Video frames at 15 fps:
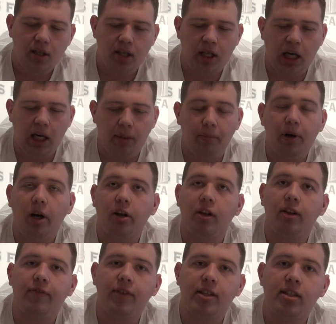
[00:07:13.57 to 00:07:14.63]
model
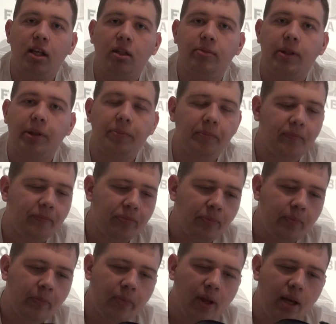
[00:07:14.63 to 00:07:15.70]
of this helmet.
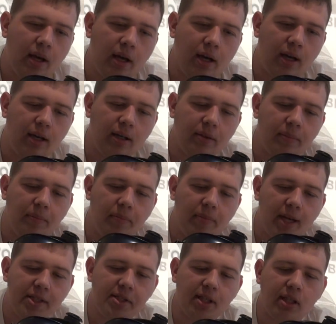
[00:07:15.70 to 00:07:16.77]

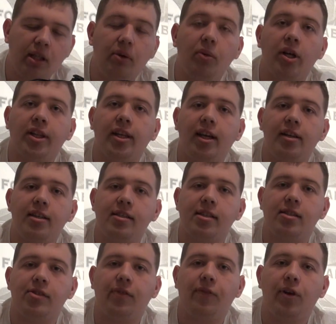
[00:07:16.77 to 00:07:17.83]
Basically what that is,
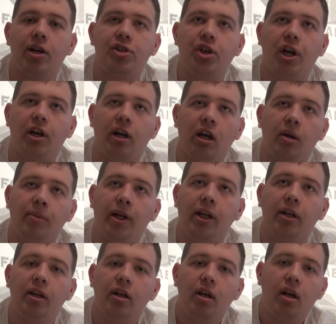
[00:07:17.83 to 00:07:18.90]
it's a fresh air helmet,
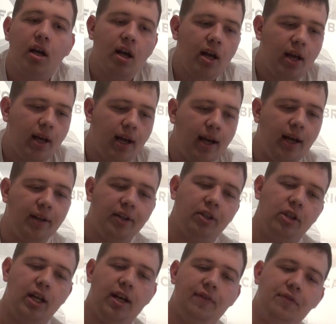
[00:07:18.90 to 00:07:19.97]
and
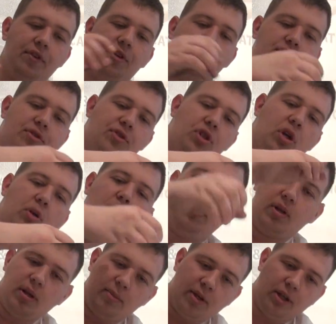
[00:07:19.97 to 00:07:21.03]
it'll have a tube
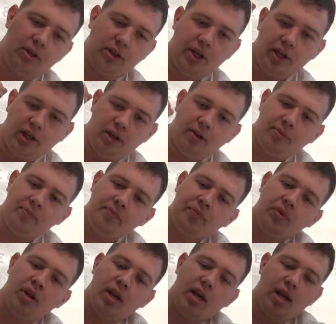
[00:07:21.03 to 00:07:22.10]
coming out here,
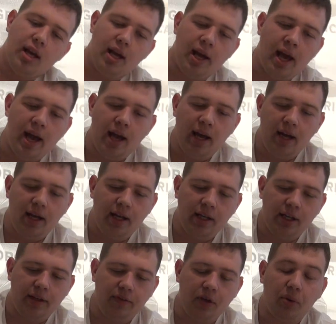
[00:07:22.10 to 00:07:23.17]
and
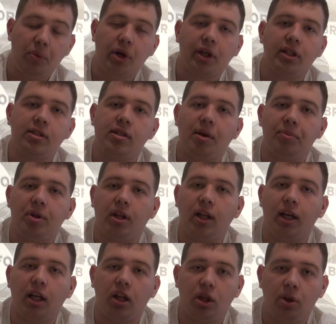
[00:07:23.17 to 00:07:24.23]
if you're working something
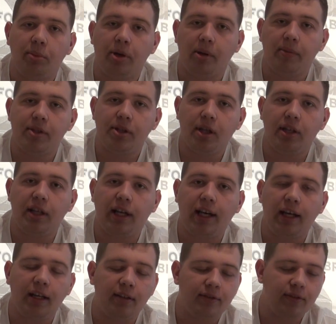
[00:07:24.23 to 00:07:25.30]
like aluminum, it's good to
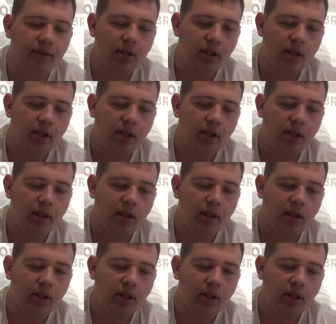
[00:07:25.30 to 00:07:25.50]
have